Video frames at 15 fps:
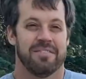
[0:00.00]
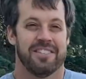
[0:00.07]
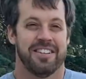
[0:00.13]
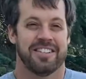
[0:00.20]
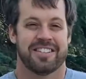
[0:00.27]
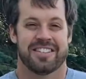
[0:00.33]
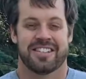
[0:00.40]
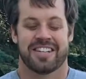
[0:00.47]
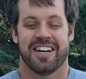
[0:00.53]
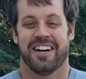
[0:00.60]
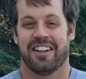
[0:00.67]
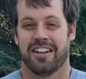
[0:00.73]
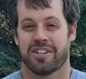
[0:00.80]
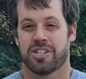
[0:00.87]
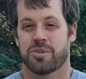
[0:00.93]
It's kind
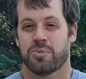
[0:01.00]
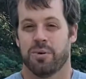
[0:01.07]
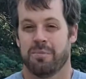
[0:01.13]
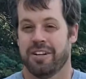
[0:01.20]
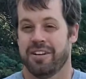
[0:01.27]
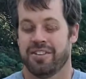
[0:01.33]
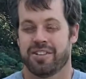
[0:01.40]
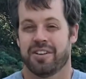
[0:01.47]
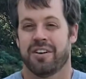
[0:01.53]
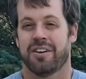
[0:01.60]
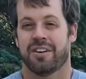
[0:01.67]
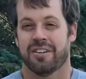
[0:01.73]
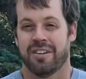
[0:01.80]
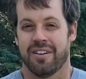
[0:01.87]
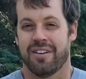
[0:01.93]
of like swimming in
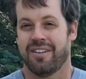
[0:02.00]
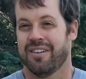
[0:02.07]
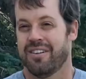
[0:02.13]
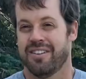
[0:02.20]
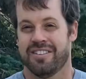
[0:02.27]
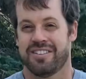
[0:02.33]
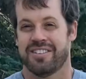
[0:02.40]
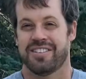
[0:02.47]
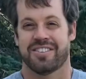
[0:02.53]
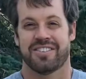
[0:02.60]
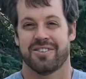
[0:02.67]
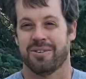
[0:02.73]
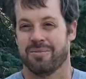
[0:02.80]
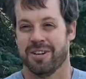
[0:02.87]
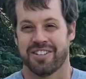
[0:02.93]
chocolate. It's just
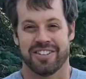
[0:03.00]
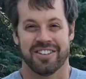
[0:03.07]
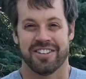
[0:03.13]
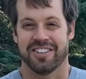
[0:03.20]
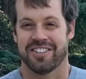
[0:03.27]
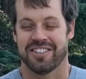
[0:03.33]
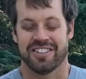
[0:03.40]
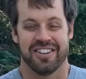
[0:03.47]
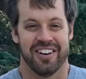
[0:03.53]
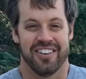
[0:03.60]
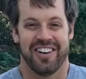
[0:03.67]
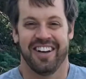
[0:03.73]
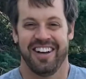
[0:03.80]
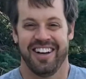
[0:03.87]
so much of good stuff.